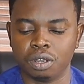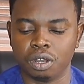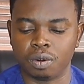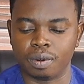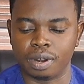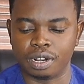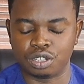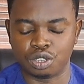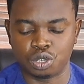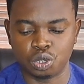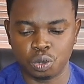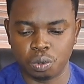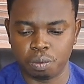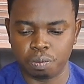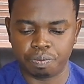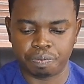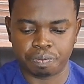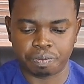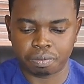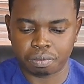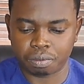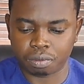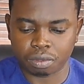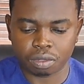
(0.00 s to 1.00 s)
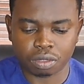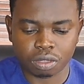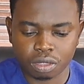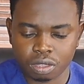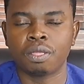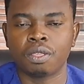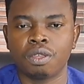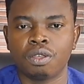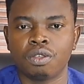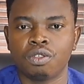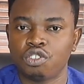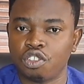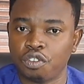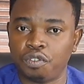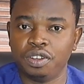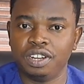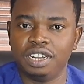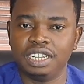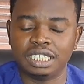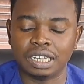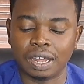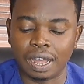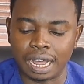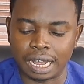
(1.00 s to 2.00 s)
All right, so
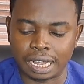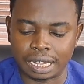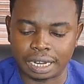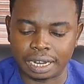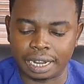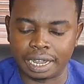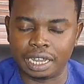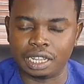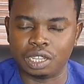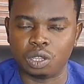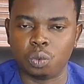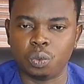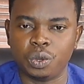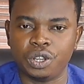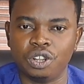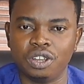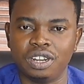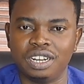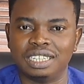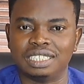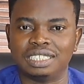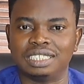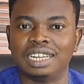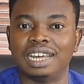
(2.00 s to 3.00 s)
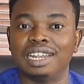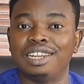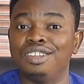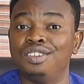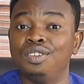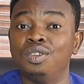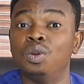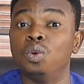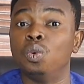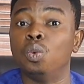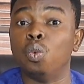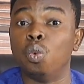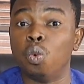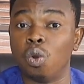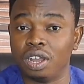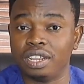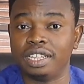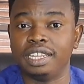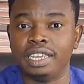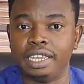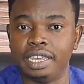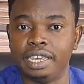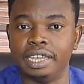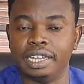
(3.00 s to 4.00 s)
for this, our client, we don't exactly know
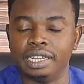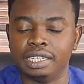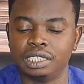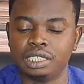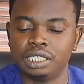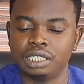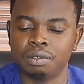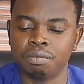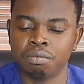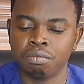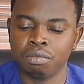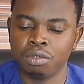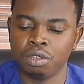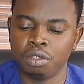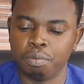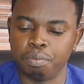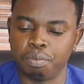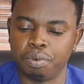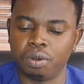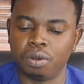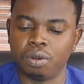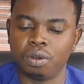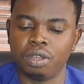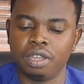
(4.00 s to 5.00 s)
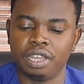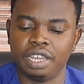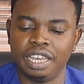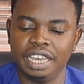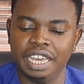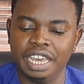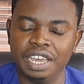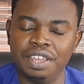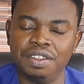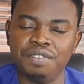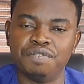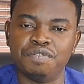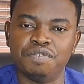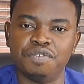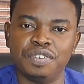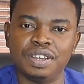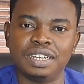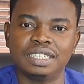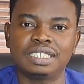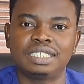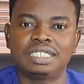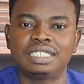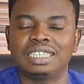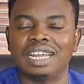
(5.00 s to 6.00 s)
what he earns, but he
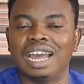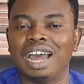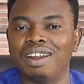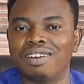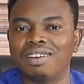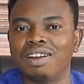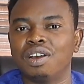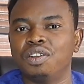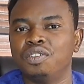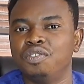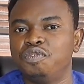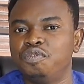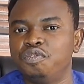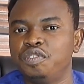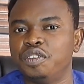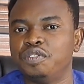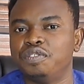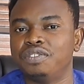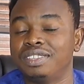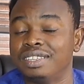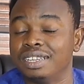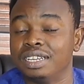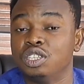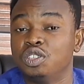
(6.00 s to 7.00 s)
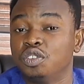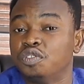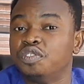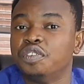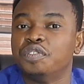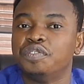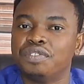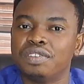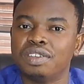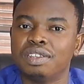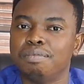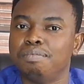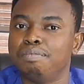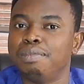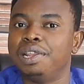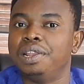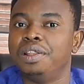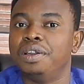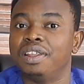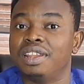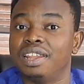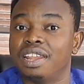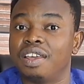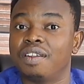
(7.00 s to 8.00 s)
invests around 10 to 15
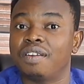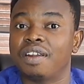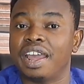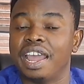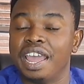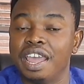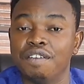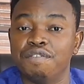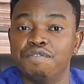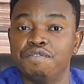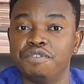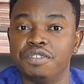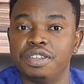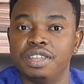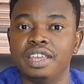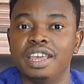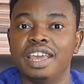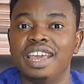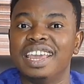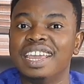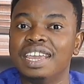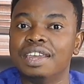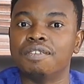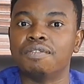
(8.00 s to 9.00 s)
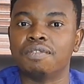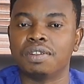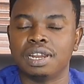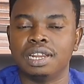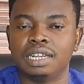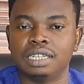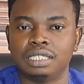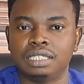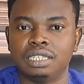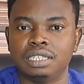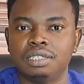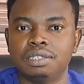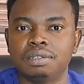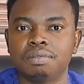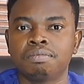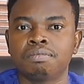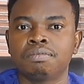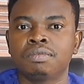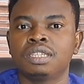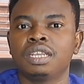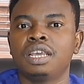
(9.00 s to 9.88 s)
million naira every year in real estate.